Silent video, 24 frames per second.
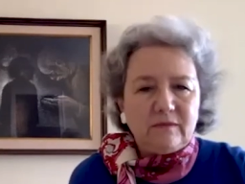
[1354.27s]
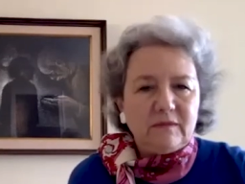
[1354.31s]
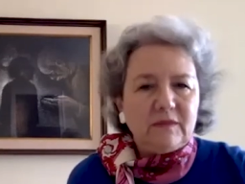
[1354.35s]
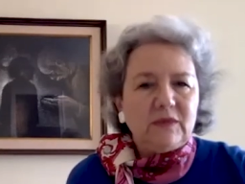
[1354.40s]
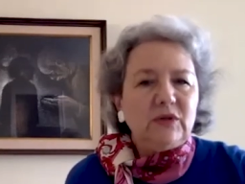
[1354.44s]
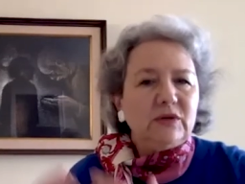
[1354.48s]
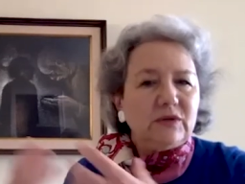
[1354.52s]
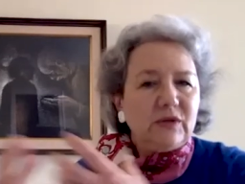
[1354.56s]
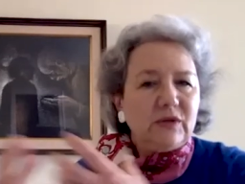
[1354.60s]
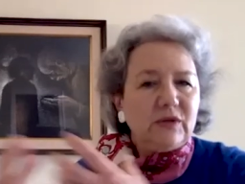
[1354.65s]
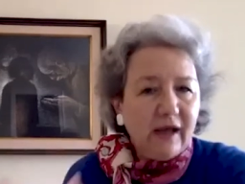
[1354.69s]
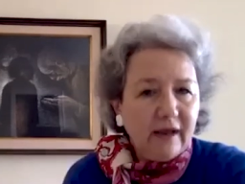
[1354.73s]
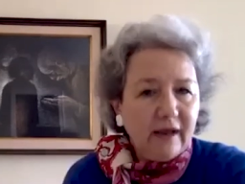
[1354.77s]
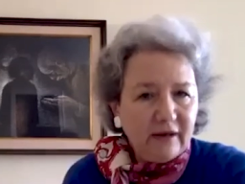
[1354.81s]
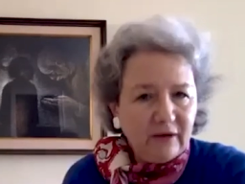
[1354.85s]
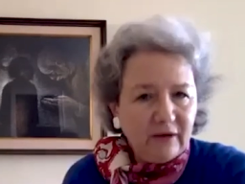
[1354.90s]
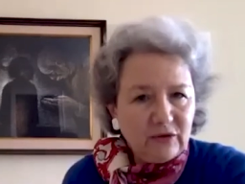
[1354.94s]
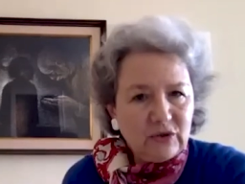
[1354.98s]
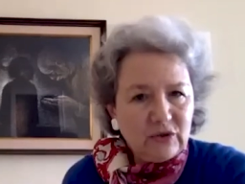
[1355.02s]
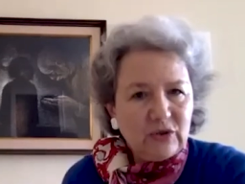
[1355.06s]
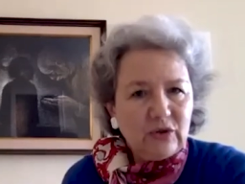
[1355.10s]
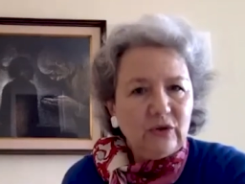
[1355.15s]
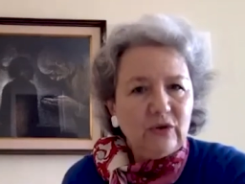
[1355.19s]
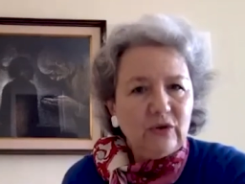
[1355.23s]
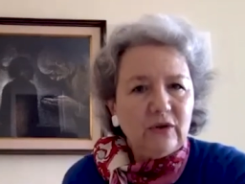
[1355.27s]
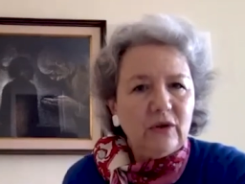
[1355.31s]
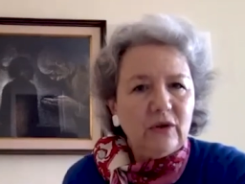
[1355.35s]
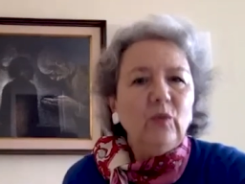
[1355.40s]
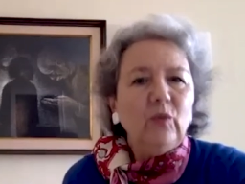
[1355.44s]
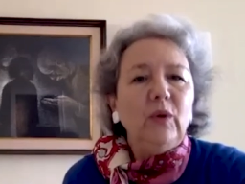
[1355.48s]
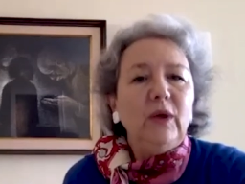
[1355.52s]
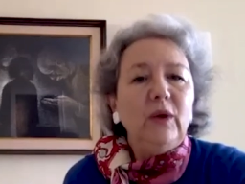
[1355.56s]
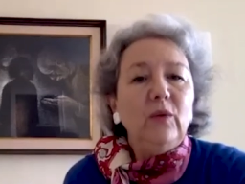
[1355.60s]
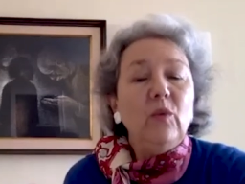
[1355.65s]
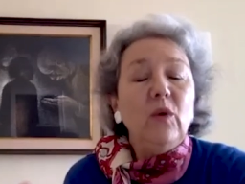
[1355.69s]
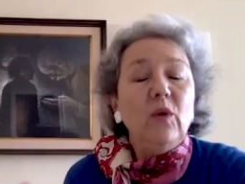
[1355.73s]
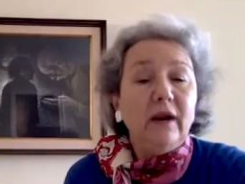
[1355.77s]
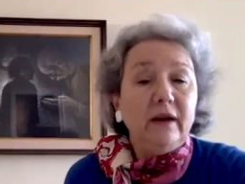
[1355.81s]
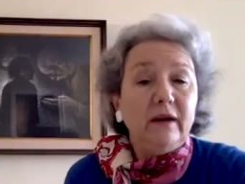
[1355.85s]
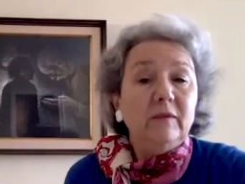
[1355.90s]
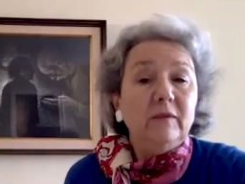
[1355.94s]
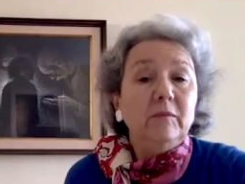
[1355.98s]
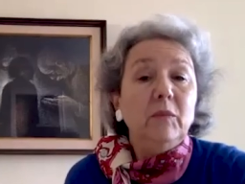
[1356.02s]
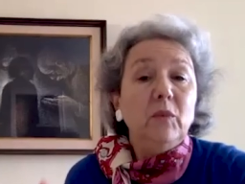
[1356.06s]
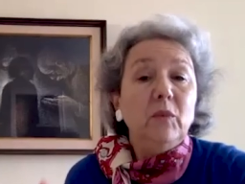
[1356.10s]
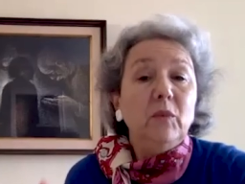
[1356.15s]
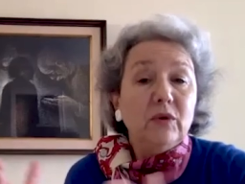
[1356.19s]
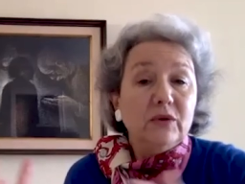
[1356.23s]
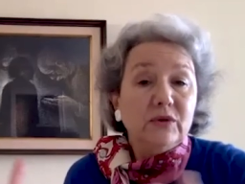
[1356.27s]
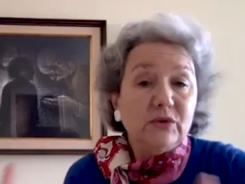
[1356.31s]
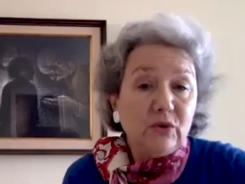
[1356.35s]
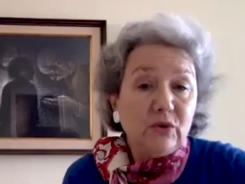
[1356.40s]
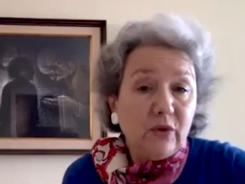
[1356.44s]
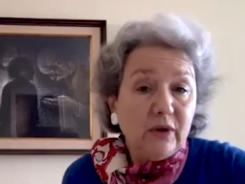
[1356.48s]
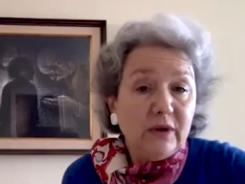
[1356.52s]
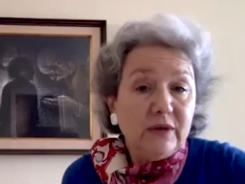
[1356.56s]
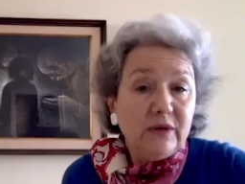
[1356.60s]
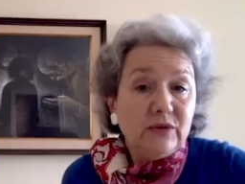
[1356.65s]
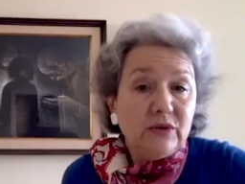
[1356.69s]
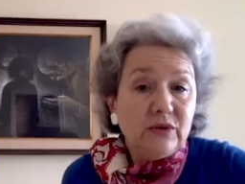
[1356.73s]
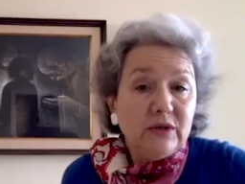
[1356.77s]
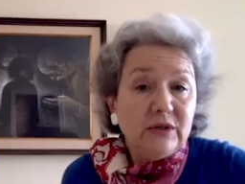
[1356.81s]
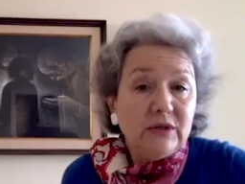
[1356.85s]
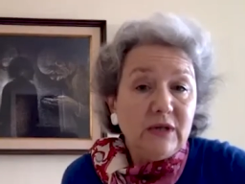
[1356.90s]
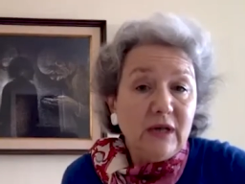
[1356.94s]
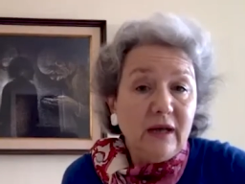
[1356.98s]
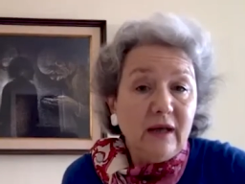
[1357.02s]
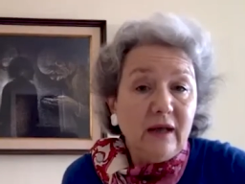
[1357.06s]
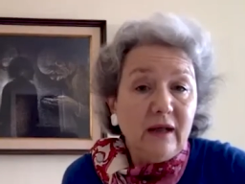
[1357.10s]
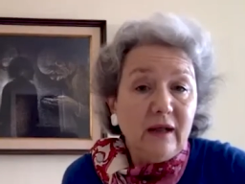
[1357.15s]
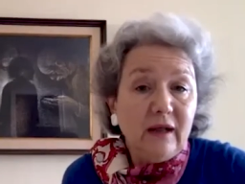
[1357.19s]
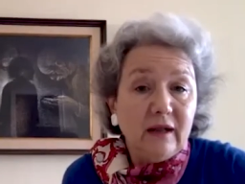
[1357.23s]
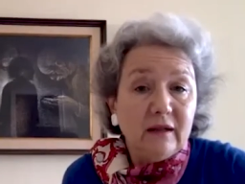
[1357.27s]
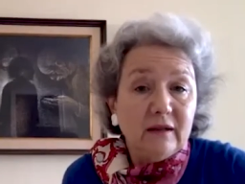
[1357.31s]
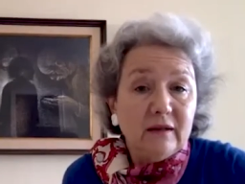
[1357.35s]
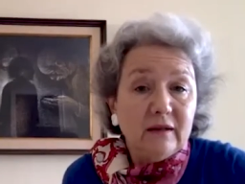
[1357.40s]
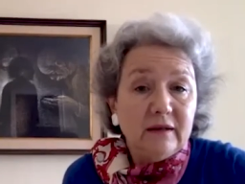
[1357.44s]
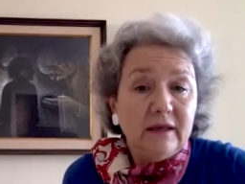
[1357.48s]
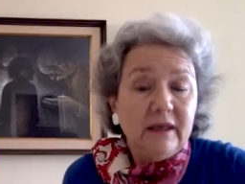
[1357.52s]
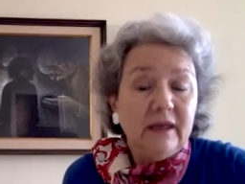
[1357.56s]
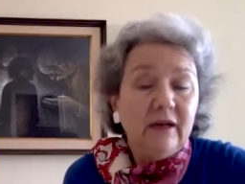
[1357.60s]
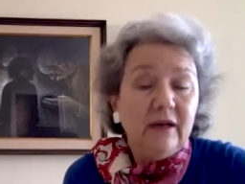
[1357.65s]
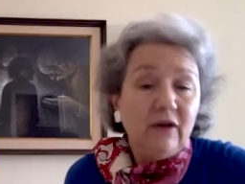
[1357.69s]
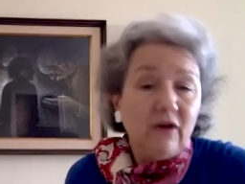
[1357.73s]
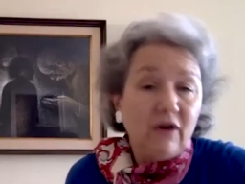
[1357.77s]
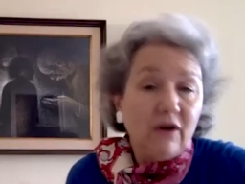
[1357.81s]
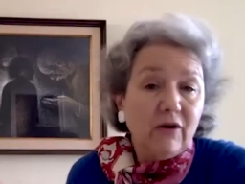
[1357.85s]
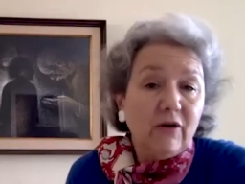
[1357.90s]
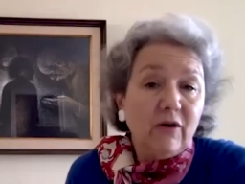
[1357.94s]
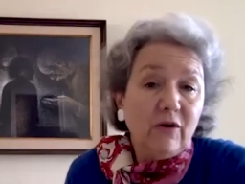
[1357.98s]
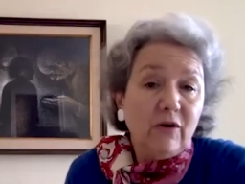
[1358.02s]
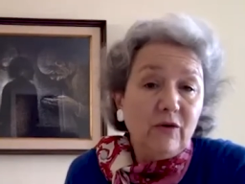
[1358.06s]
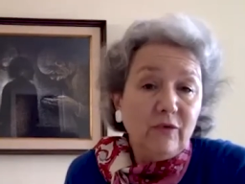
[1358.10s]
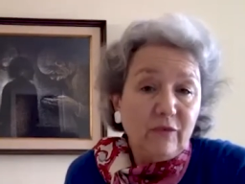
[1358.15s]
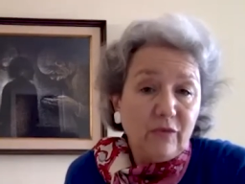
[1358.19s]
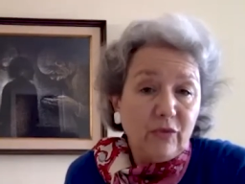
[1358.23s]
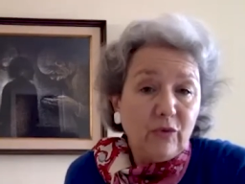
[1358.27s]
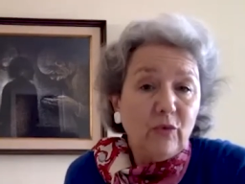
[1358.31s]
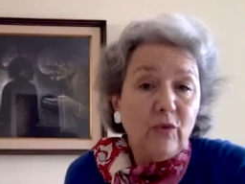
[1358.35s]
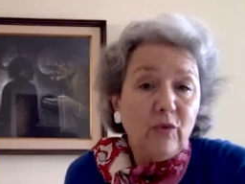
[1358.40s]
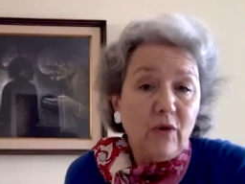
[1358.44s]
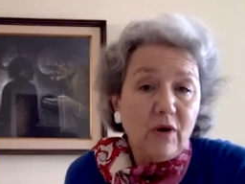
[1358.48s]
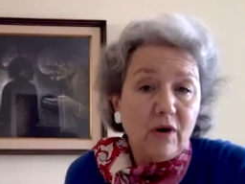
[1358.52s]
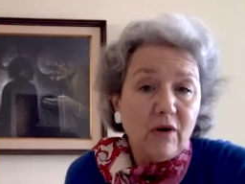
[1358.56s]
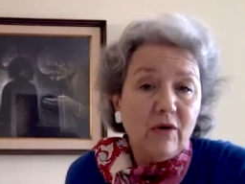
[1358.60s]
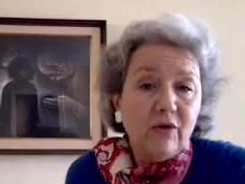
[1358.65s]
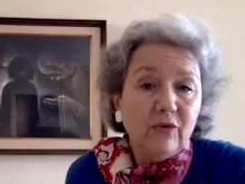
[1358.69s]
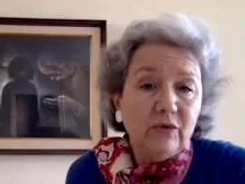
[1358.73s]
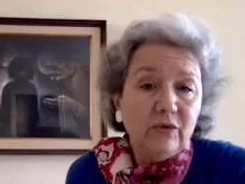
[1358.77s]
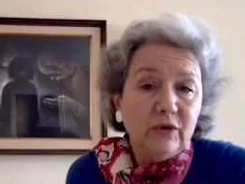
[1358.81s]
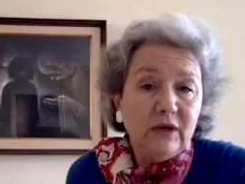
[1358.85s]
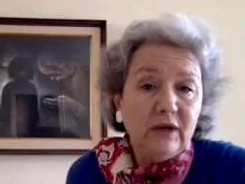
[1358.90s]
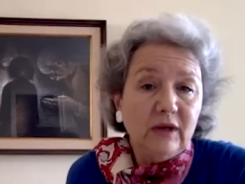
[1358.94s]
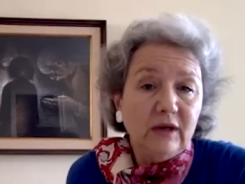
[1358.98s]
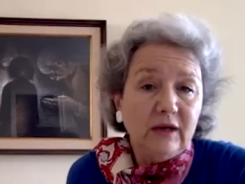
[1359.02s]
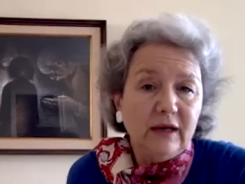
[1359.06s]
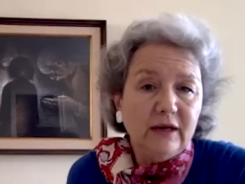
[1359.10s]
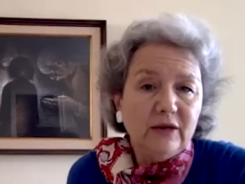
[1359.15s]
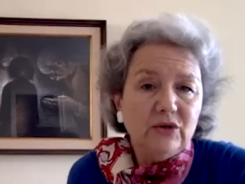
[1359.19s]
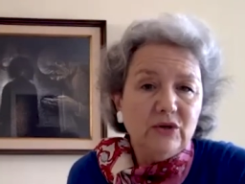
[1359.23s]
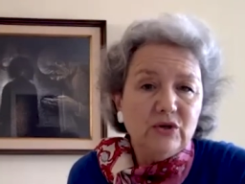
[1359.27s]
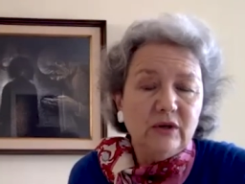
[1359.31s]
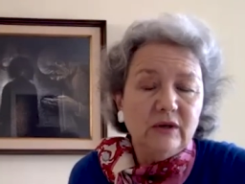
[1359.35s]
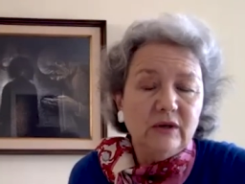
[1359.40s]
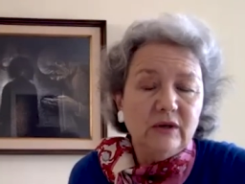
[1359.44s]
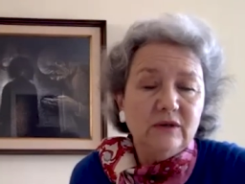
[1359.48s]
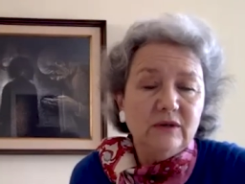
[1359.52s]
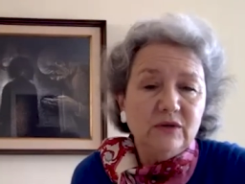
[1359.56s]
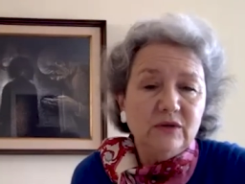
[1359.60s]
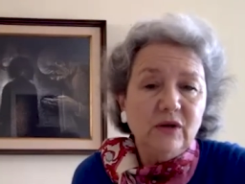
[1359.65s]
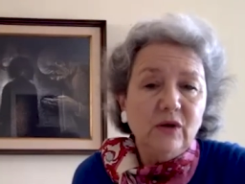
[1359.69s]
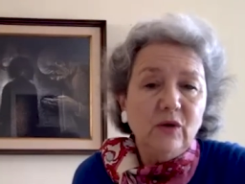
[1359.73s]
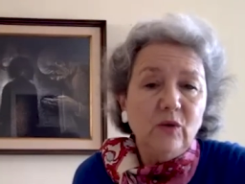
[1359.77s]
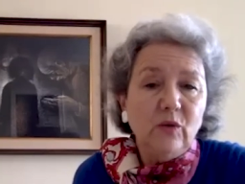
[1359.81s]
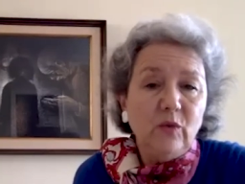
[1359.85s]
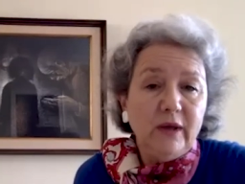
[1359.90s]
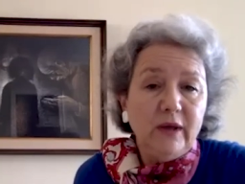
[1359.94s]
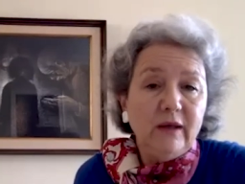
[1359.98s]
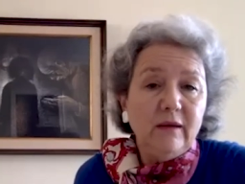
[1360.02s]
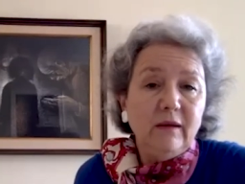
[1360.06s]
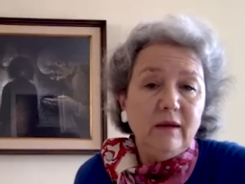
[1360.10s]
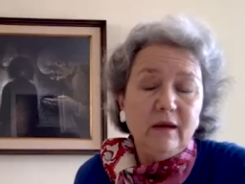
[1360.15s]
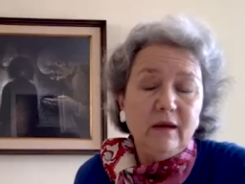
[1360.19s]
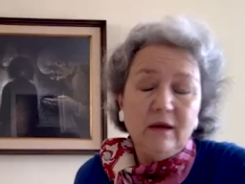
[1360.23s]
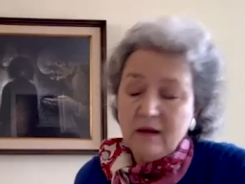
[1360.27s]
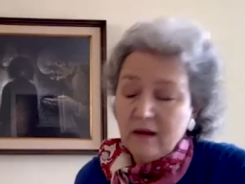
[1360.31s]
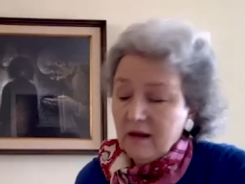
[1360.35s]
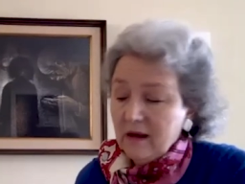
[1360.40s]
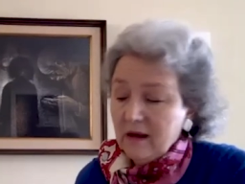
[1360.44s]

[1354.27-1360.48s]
decided that we wanted more stories to tell in our own, through our own collection. So we,